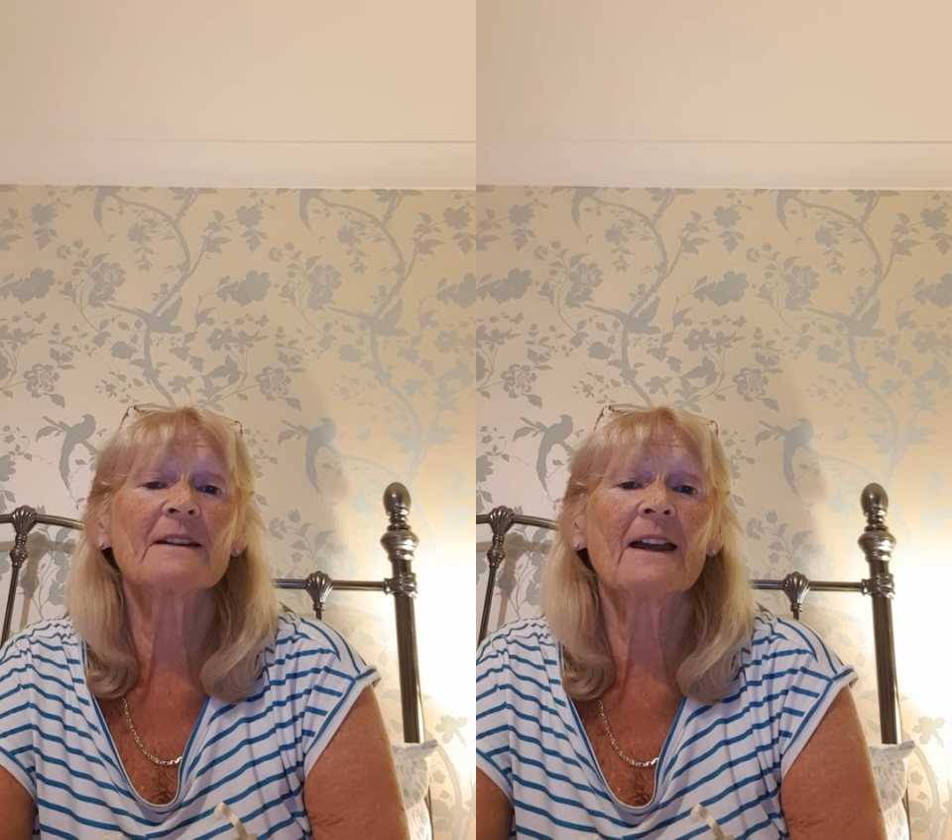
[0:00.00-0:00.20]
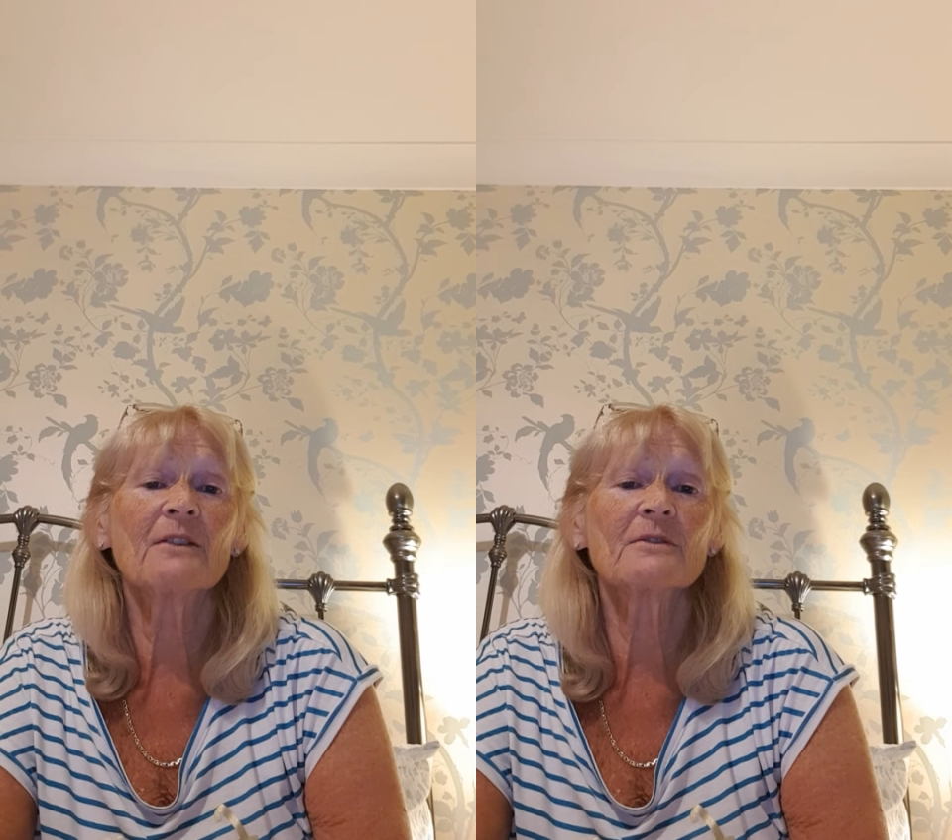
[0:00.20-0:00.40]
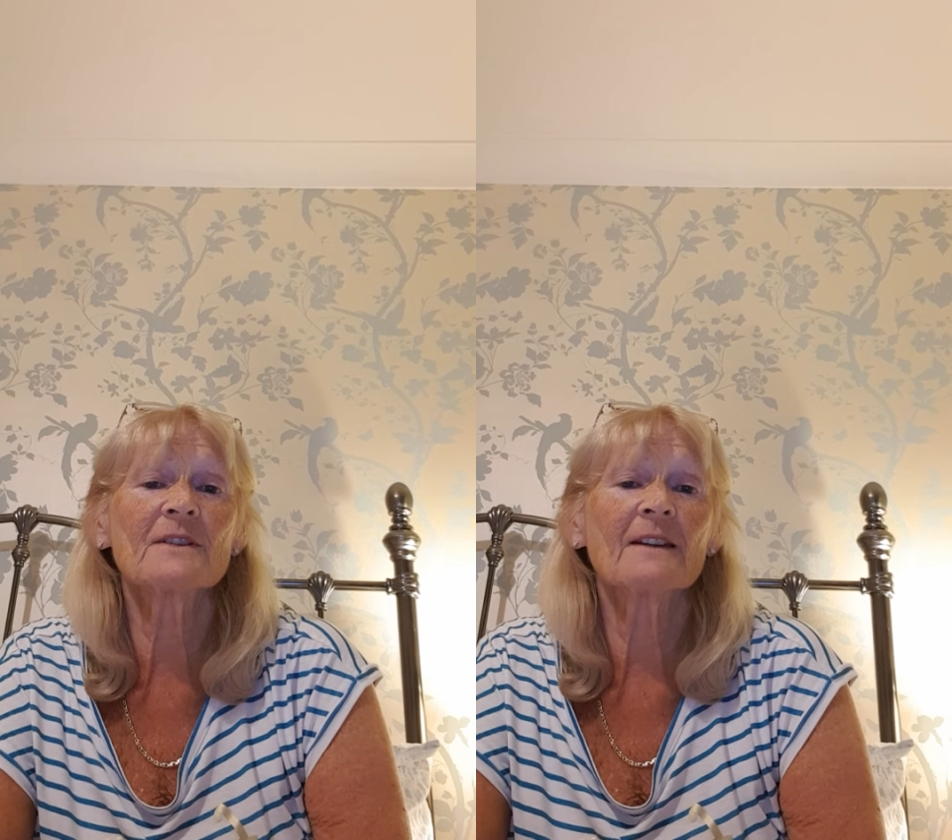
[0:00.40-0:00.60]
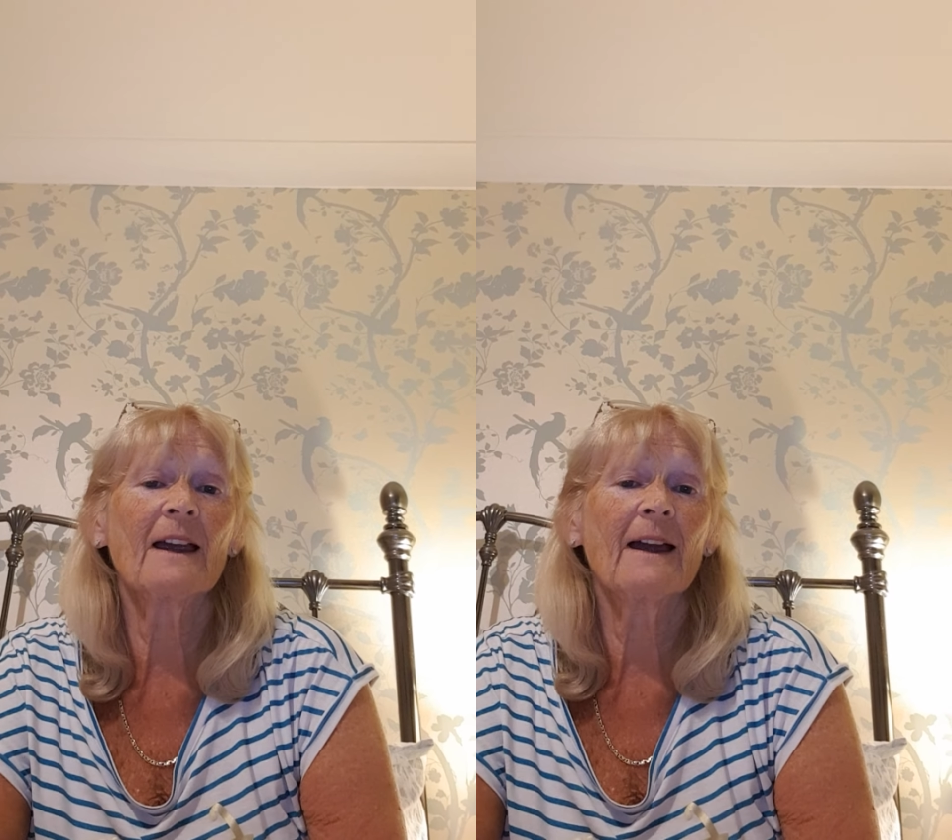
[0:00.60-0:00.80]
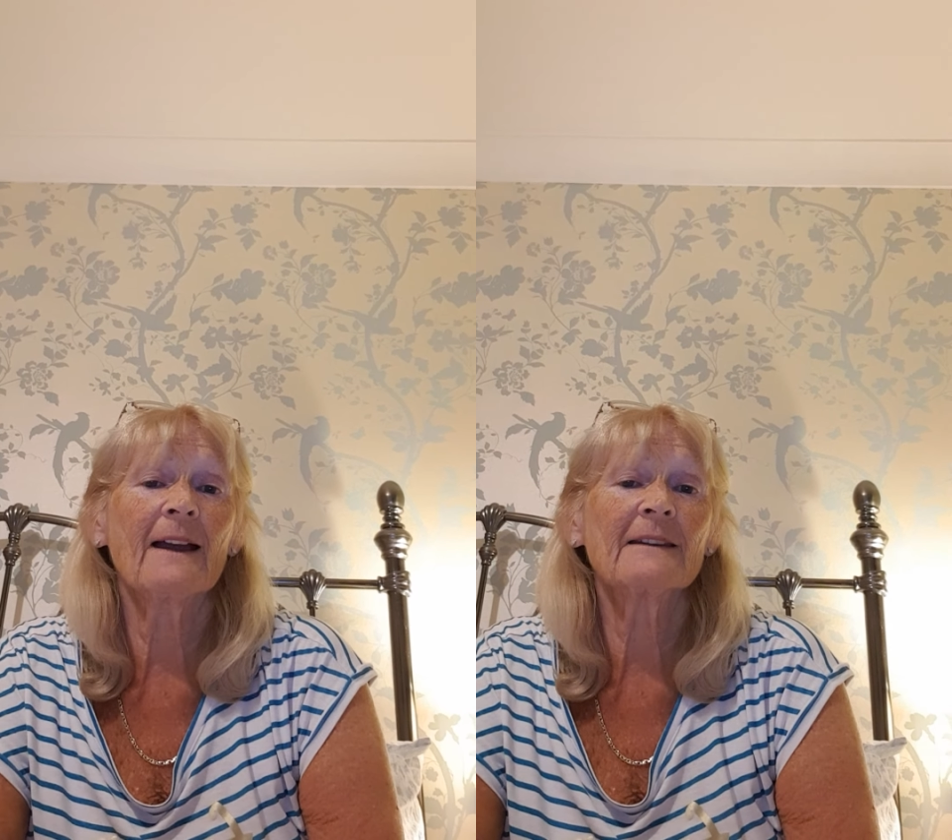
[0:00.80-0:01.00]
out
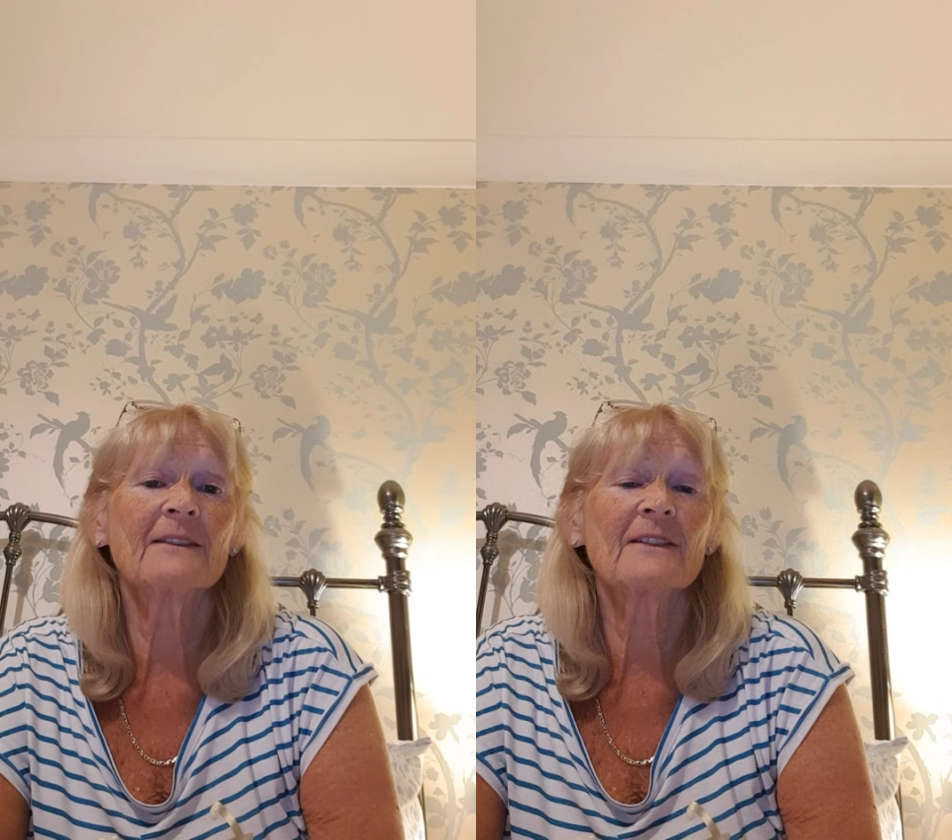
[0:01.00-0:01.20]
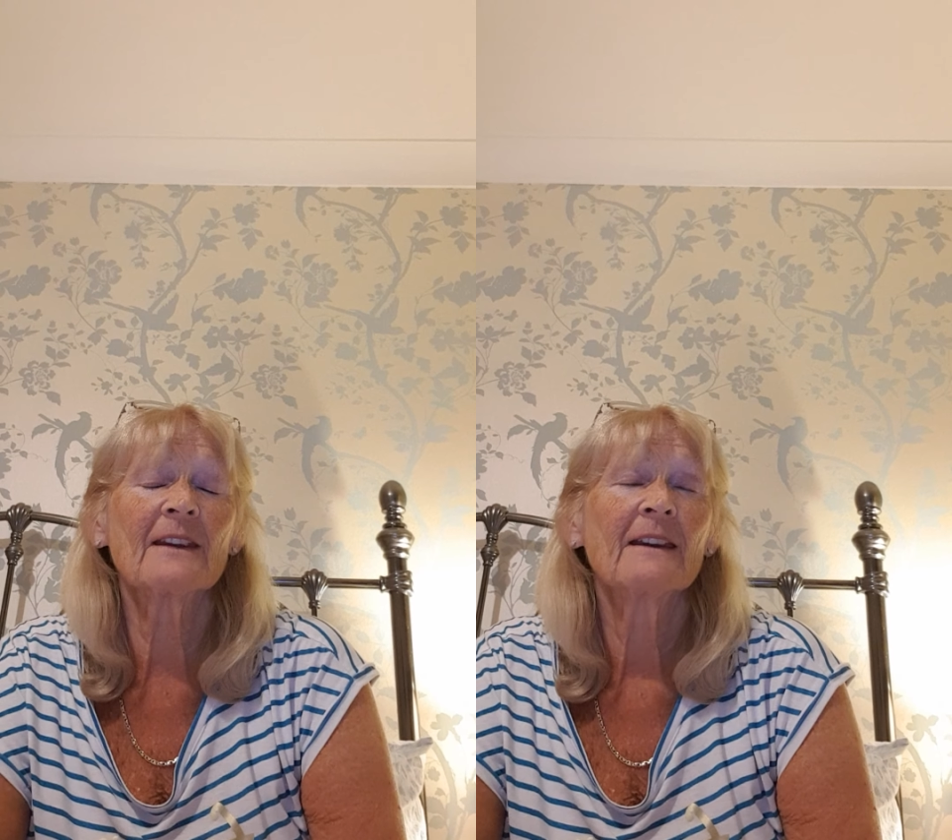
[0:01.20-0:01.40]
and